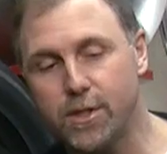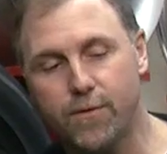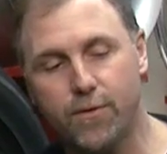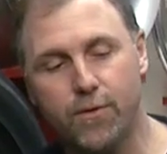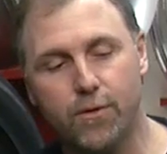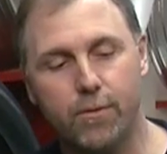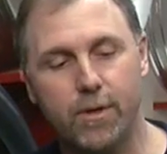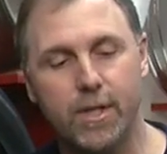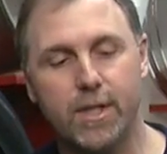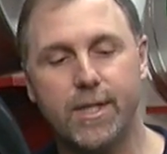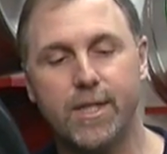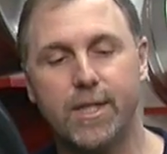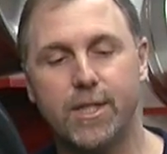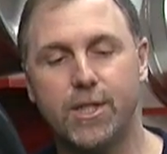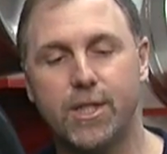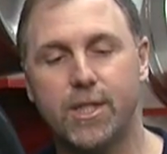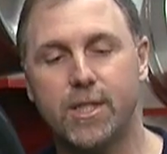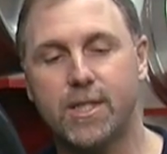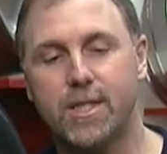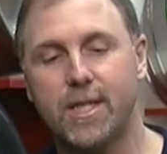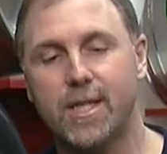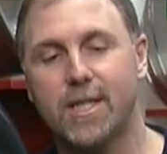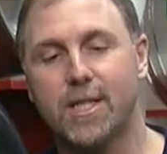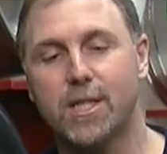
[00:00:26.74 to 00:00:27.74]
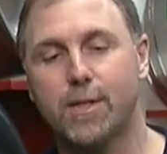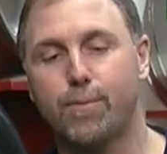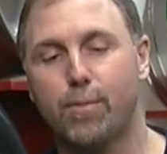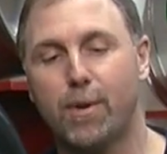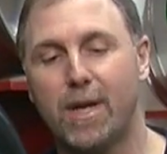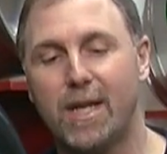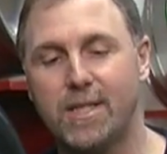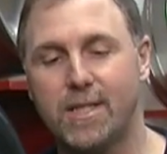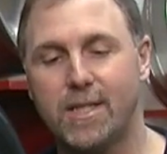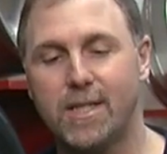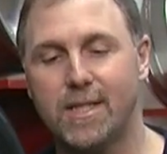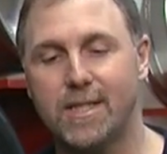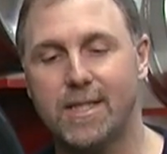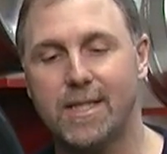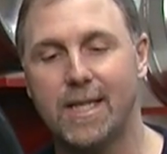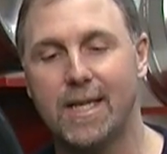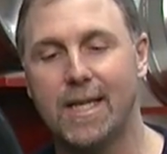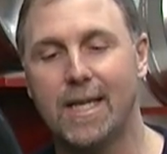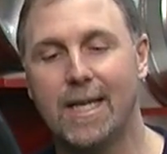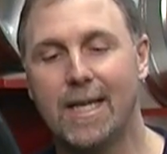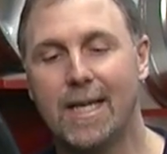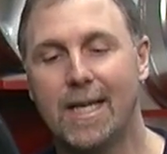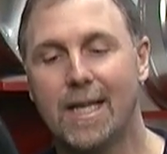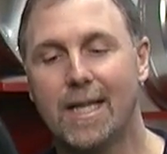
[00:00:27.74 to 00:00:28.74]
of 3 digits expresses
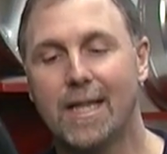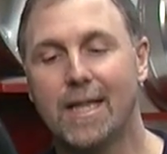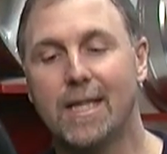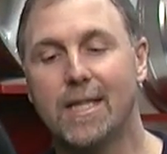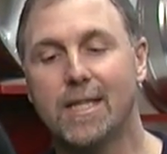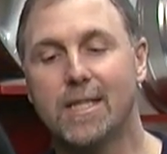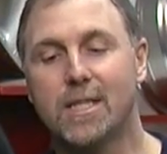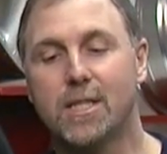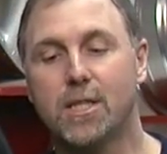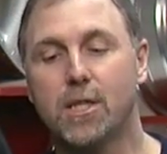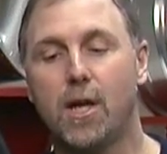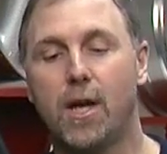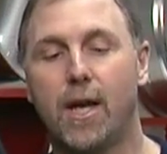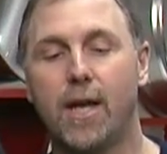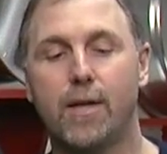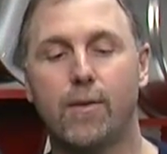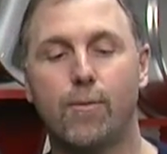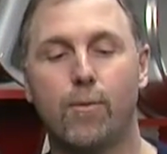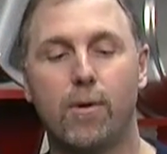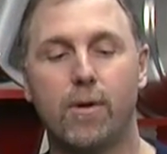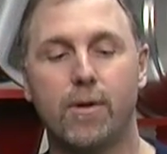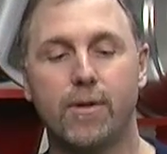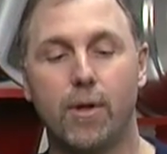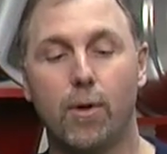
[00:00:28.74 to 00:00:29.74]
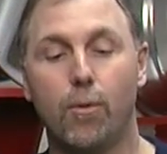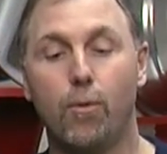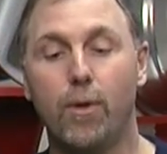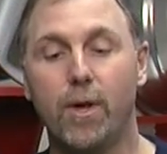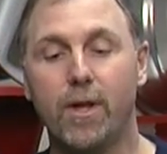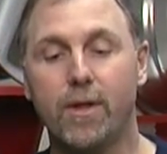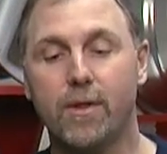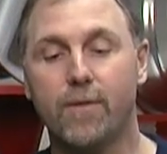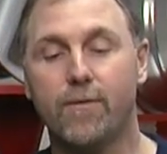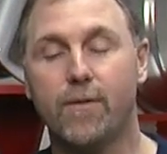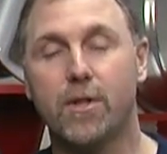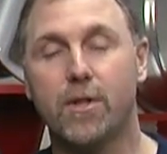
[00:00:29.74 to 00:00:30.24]
the width of